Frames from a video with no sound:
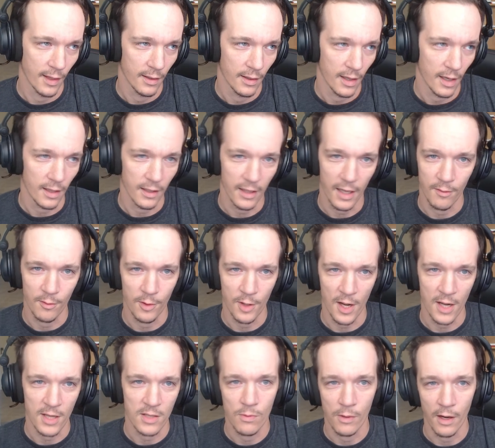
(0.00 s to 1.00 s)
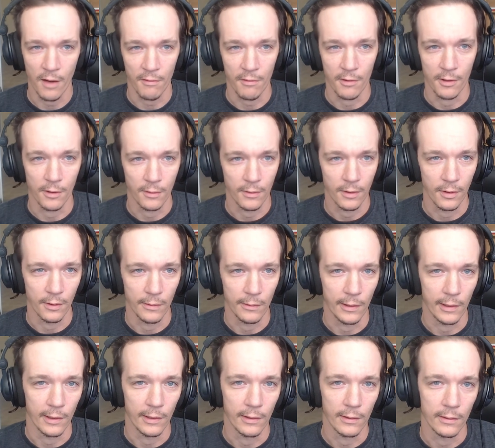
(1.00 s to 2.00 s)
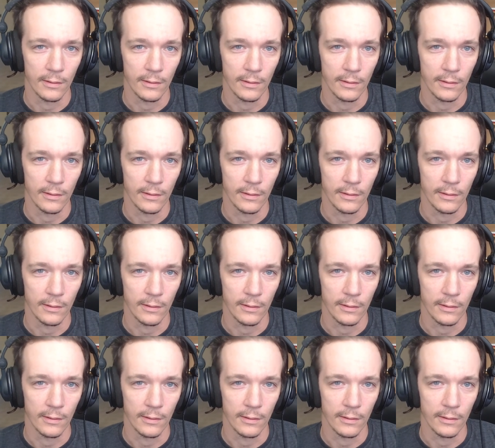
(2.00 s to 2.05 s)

I'll advertise whatever you wanna